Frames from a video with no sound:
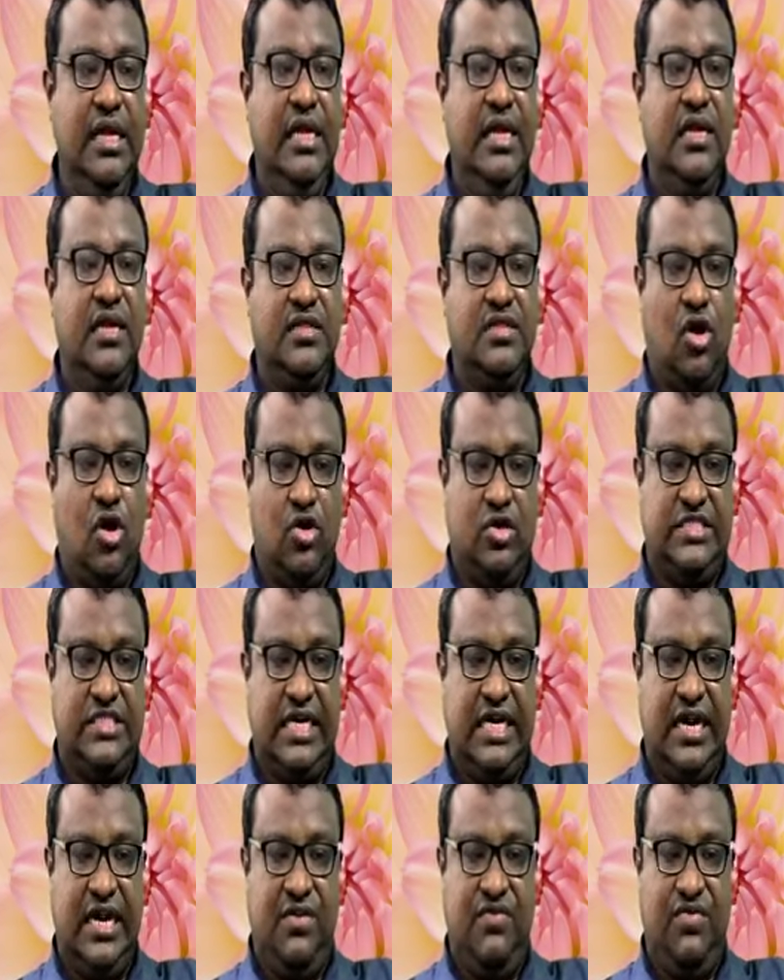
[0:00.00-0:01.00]
the
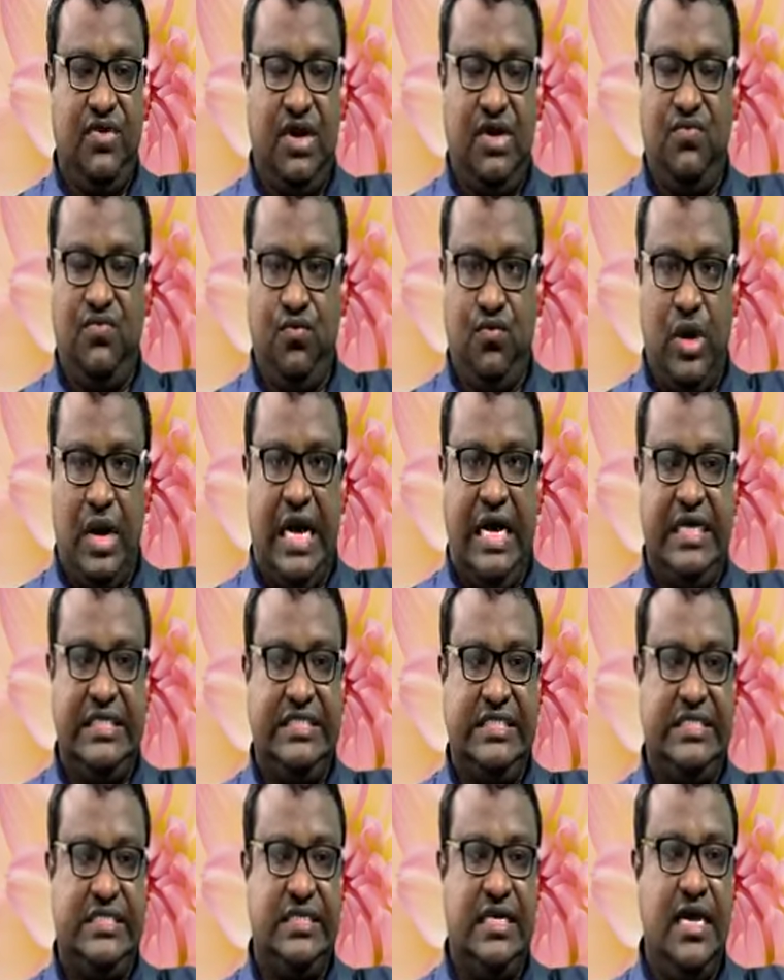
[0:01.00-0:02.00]
auxiliary verb
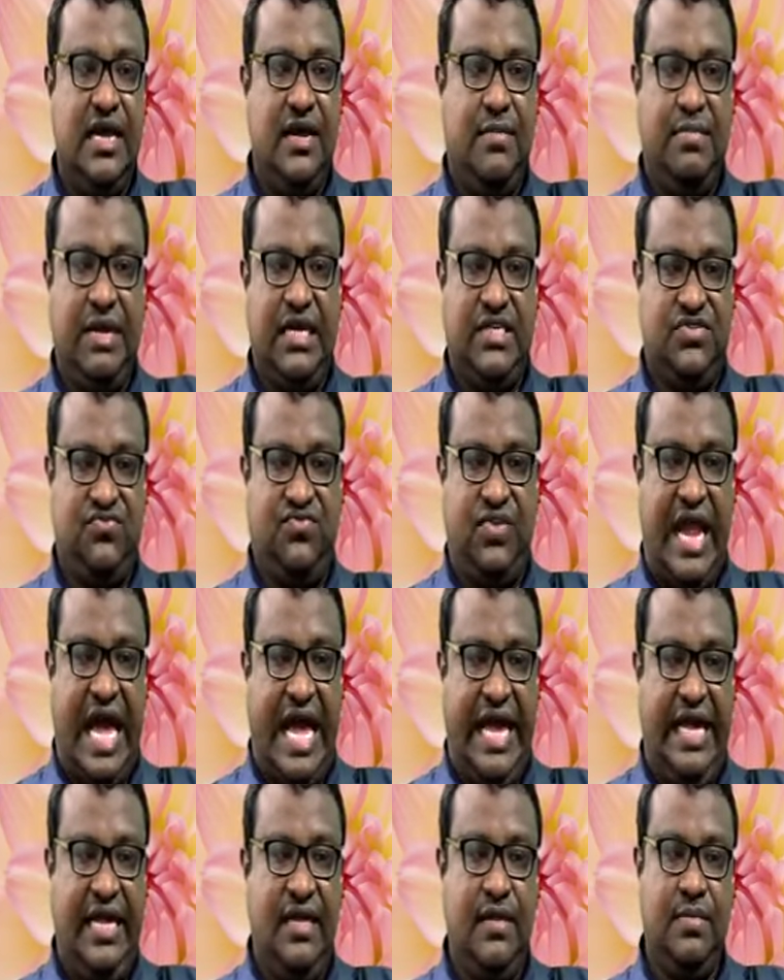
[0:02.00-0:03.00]
was plus
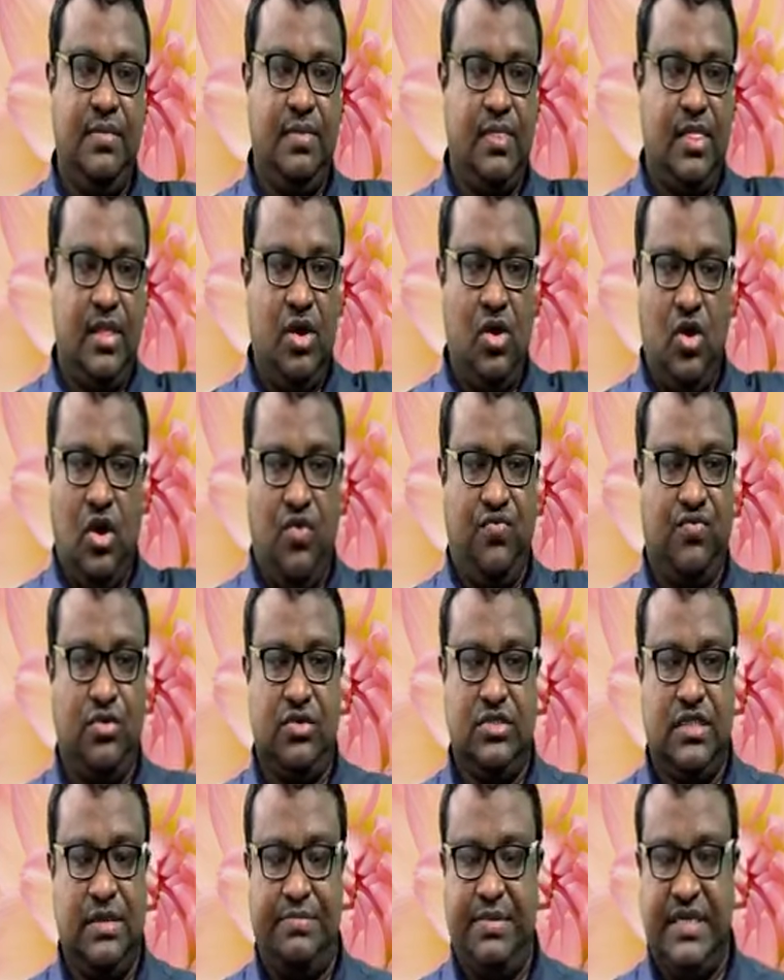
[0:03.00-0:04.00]
flying, of
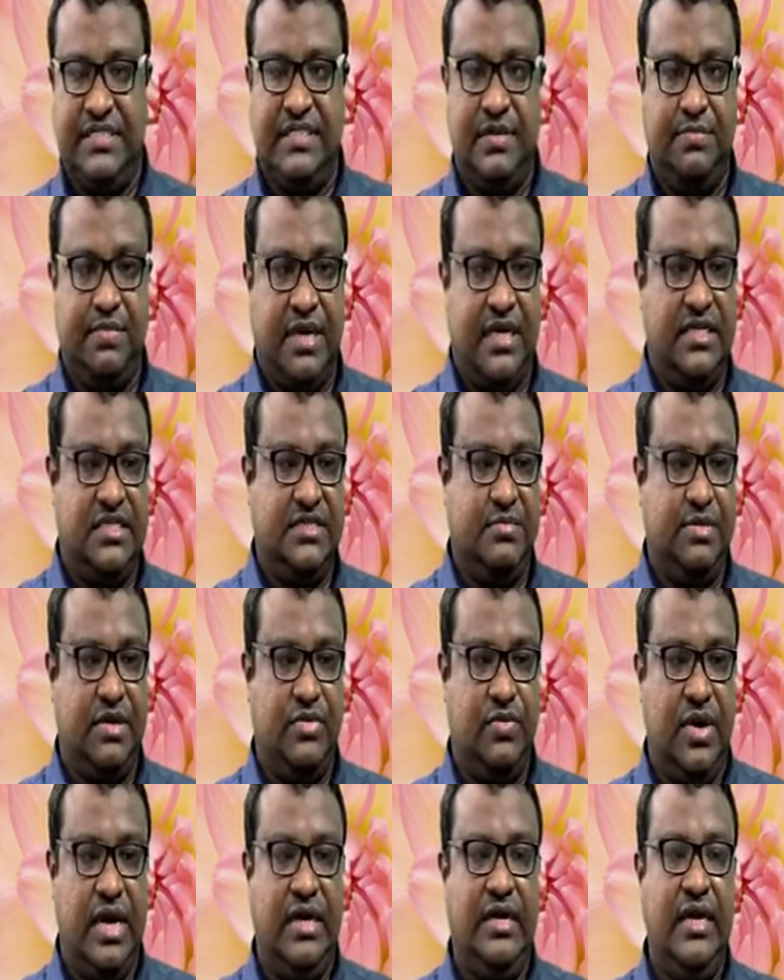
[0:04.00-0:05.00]
course the present participle
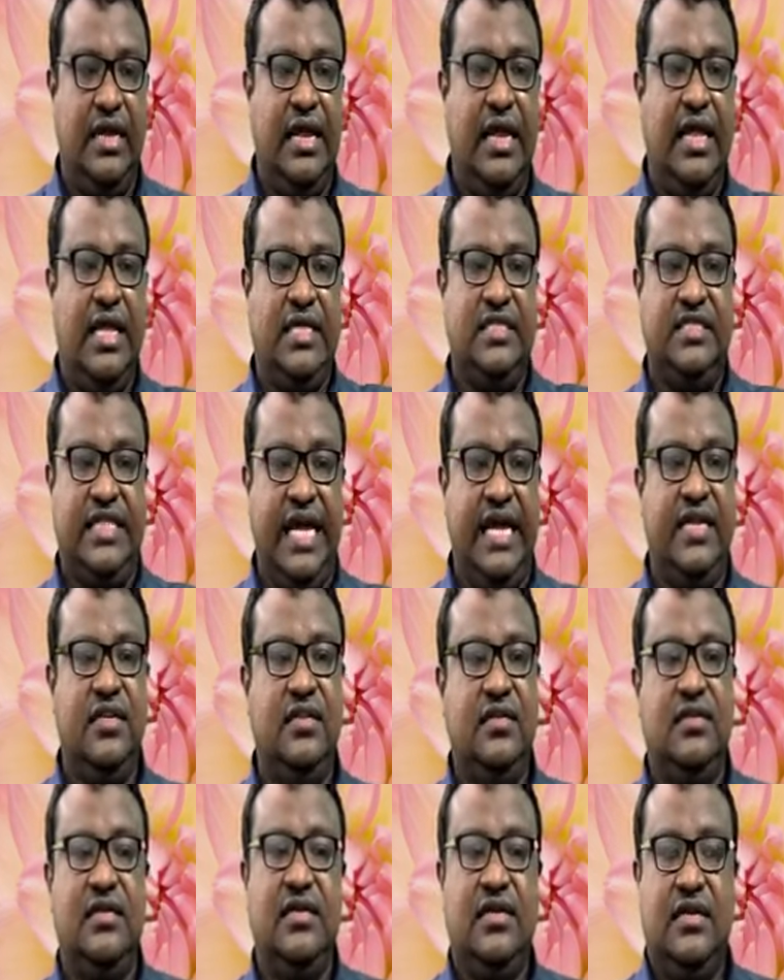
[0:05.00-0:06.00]
one,
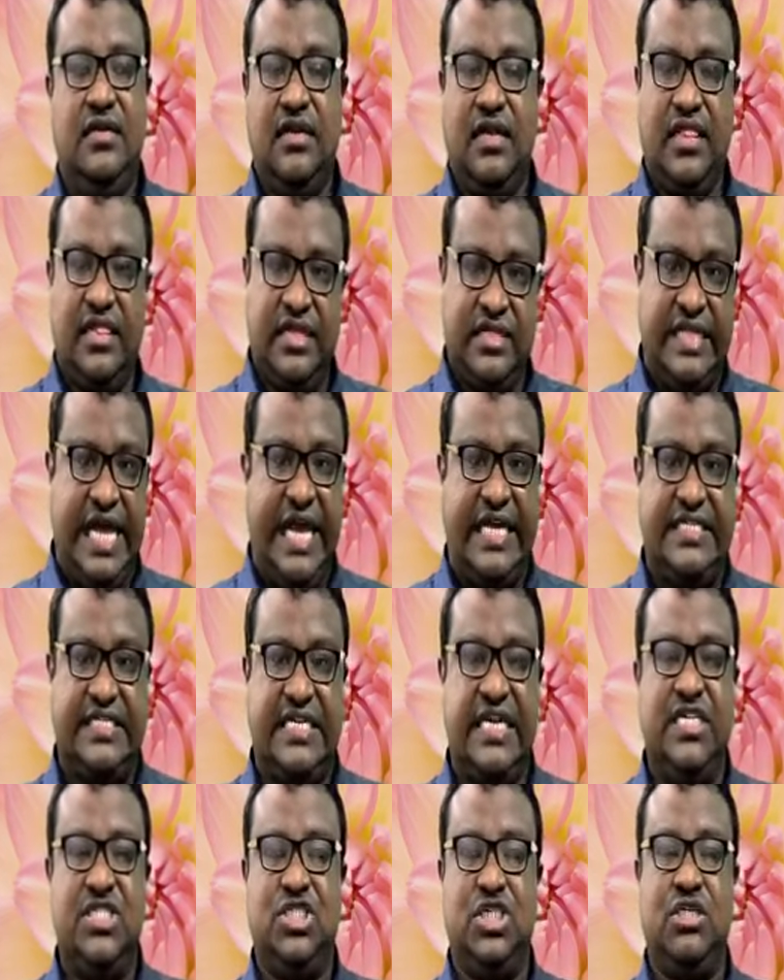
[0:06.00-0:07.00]
then the
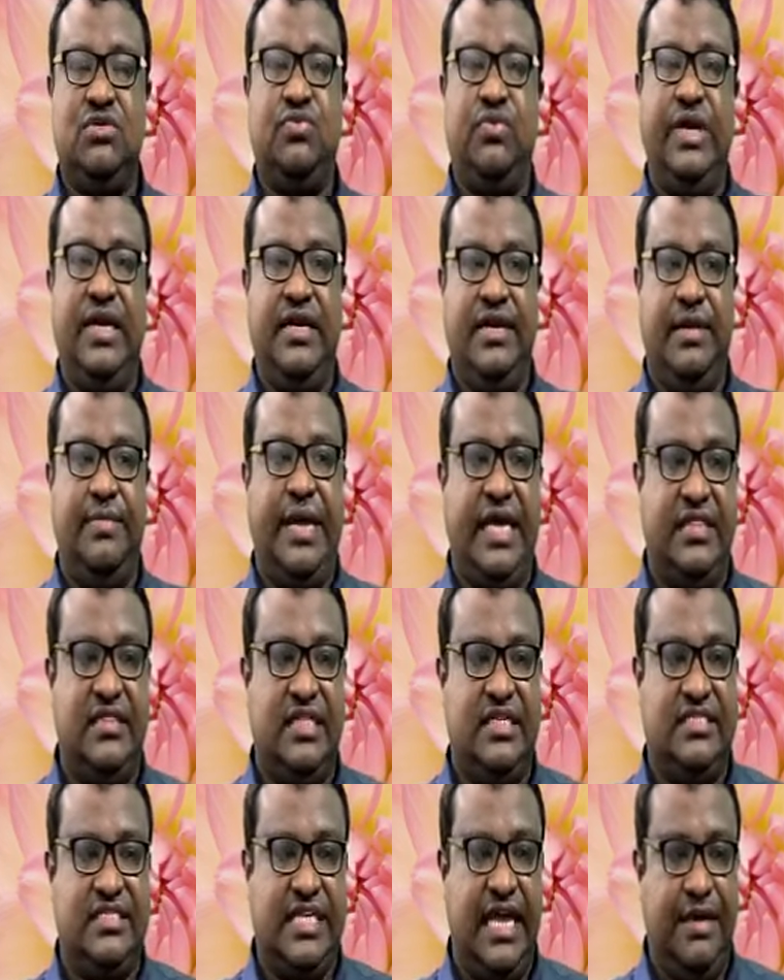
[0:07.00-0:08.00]
extension will remain
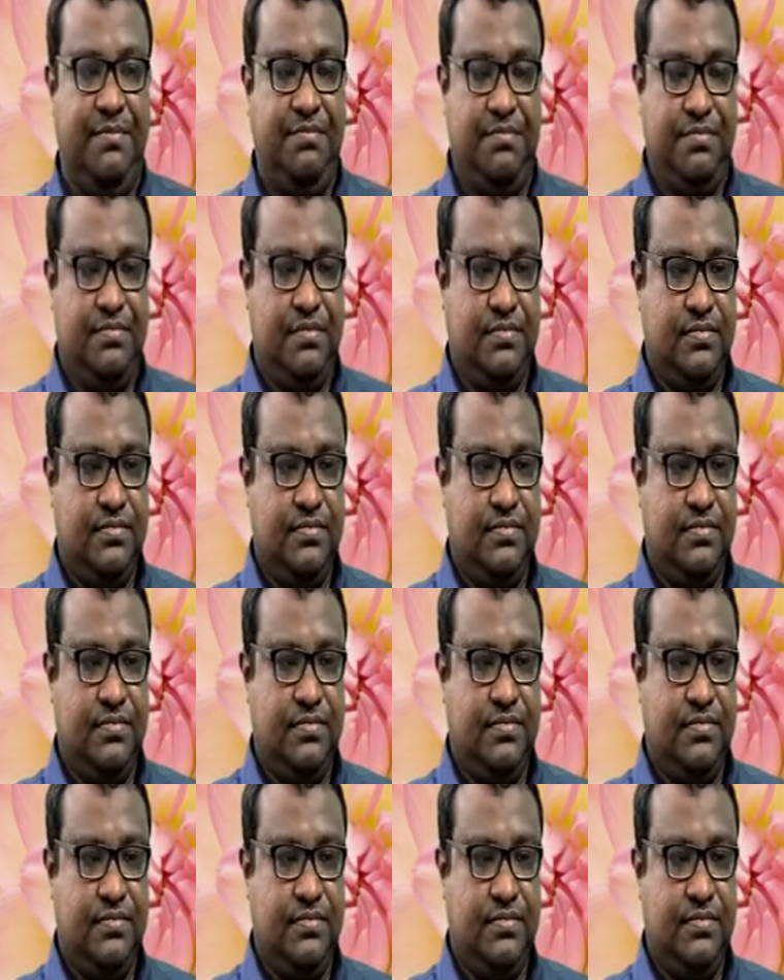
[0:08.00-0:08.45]
the same.